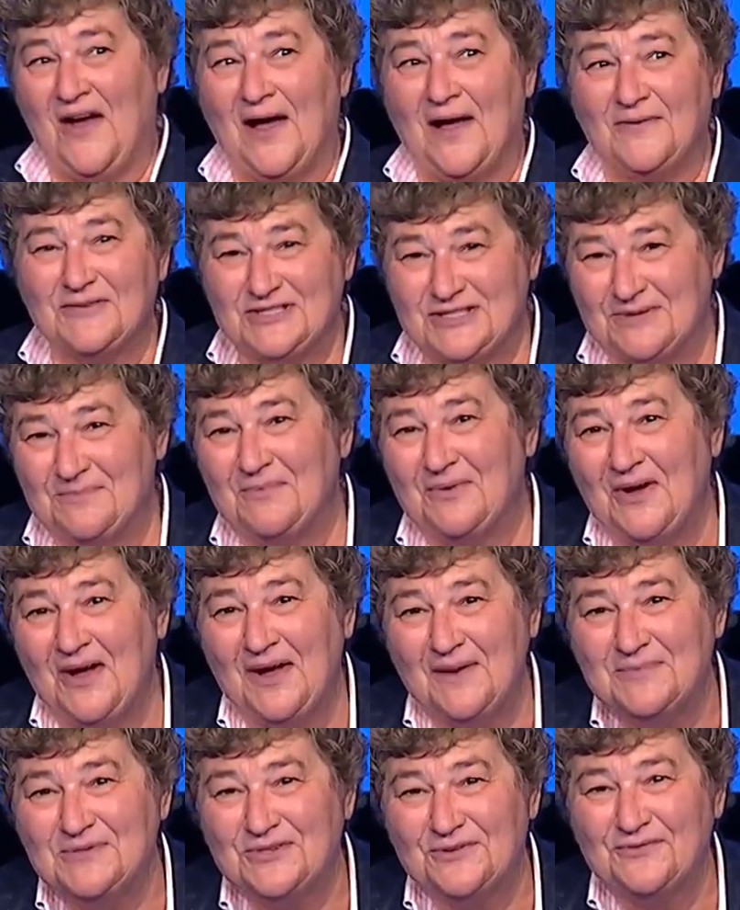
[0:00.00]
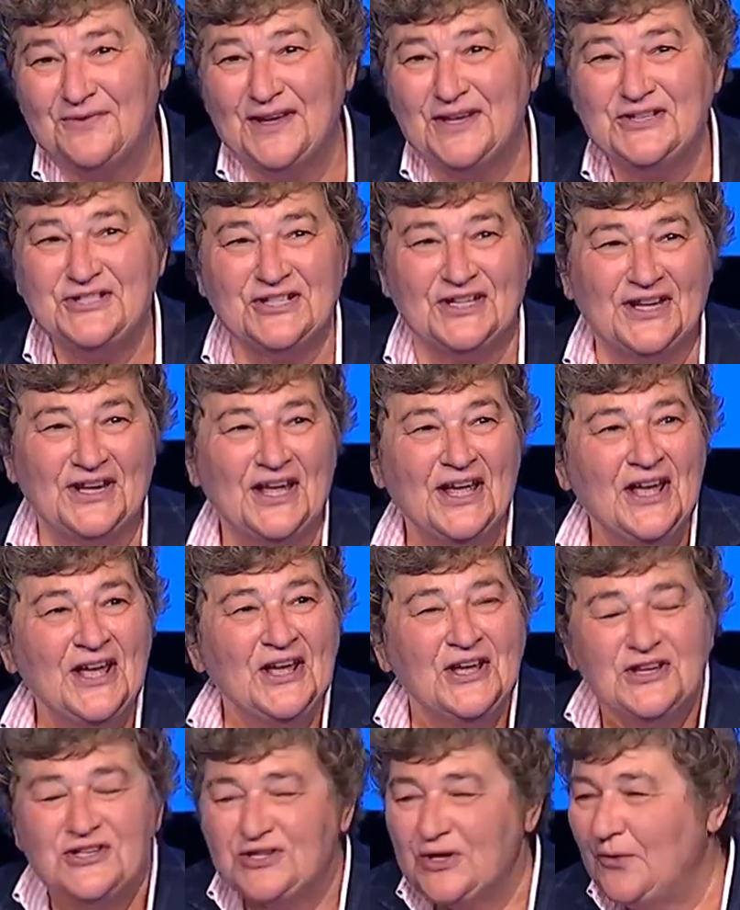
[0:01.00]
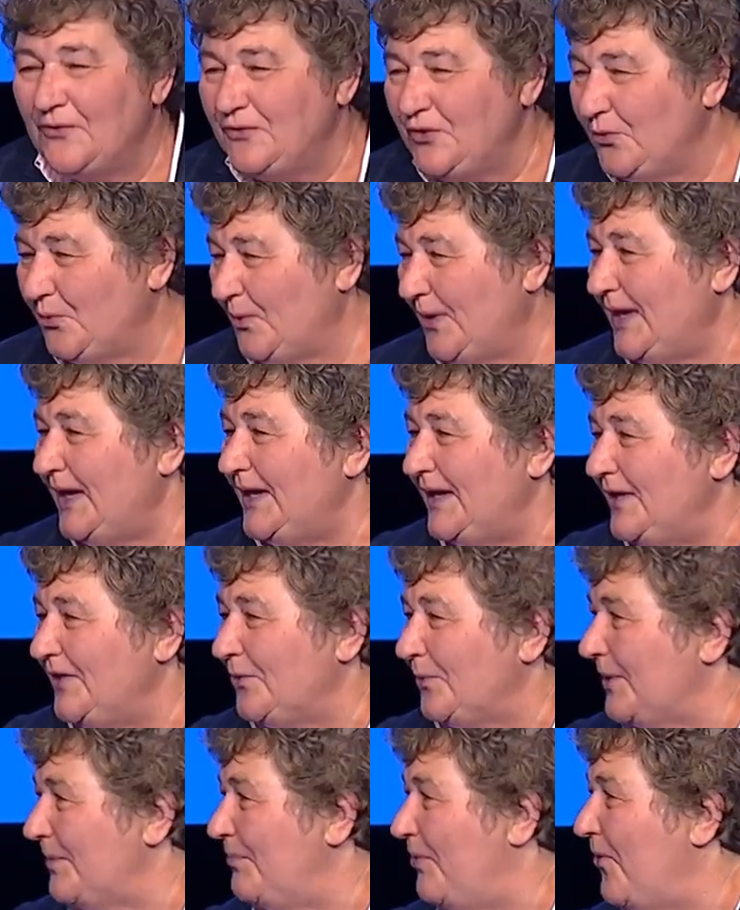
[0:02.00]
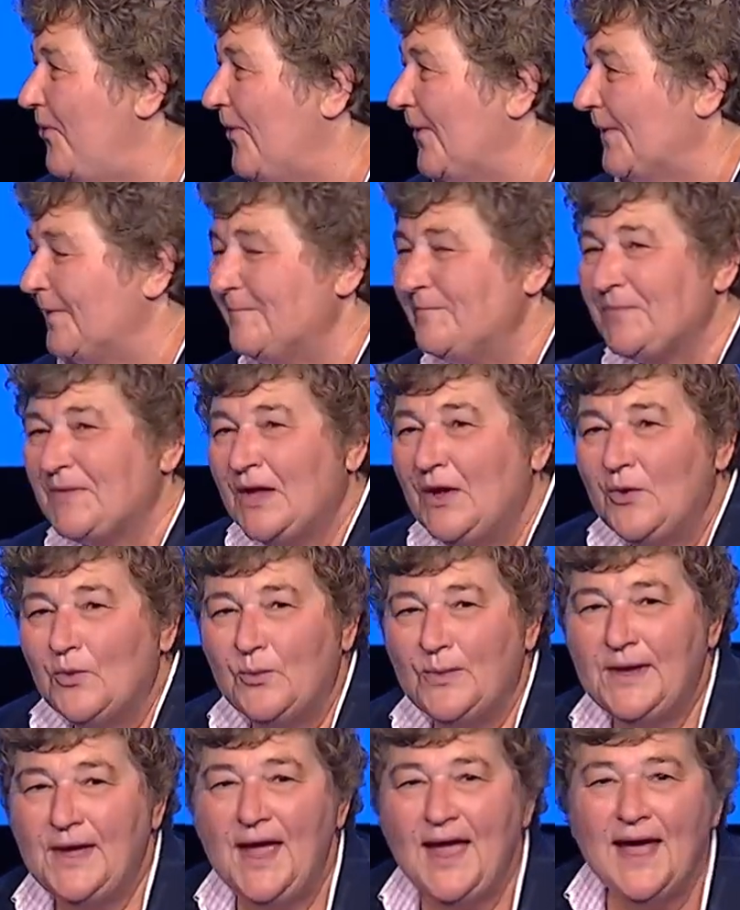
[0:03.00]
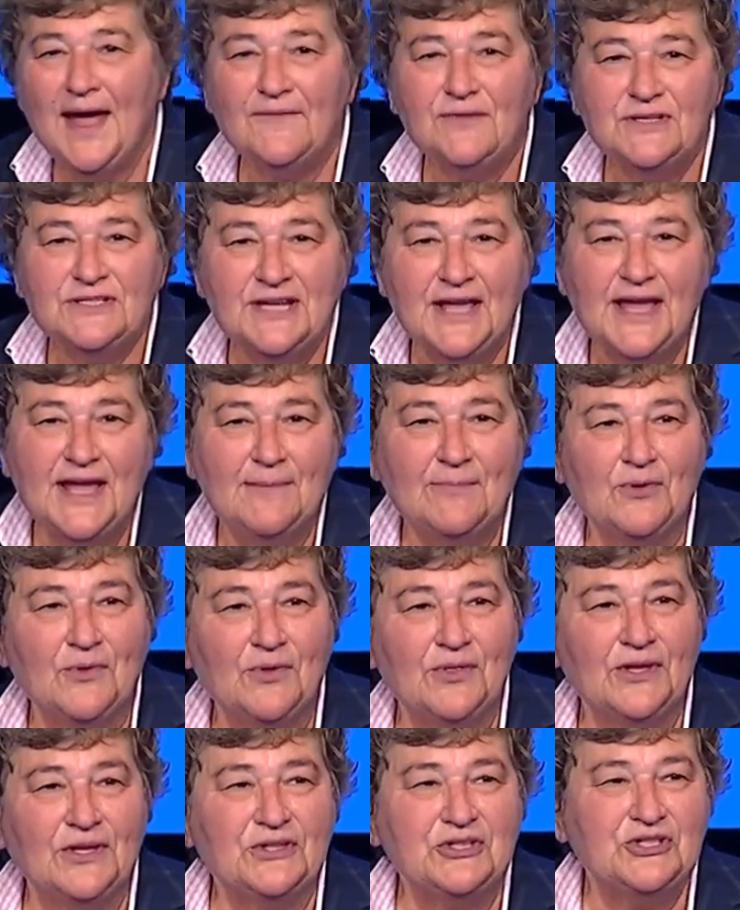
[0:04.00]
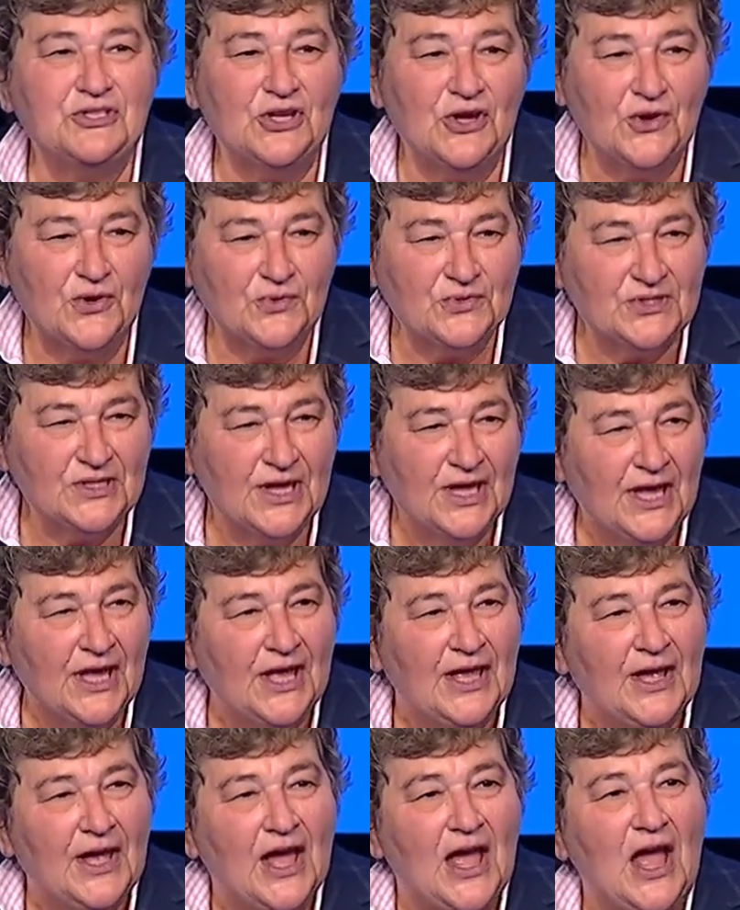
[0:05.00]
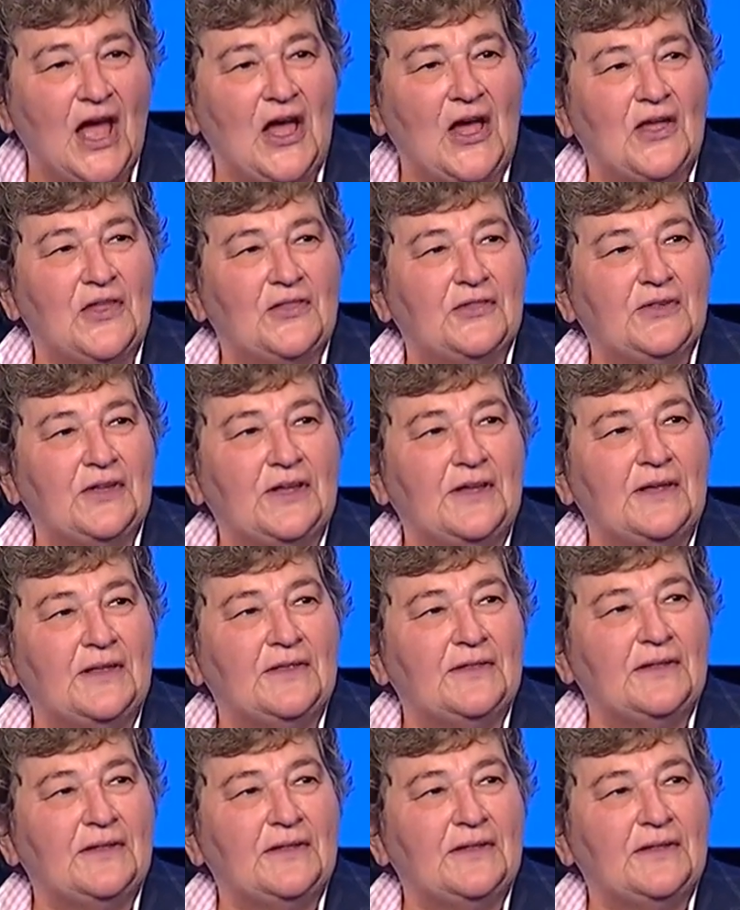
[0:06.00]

awesome observation. So if you read in the report, we have a table that shows uh, the,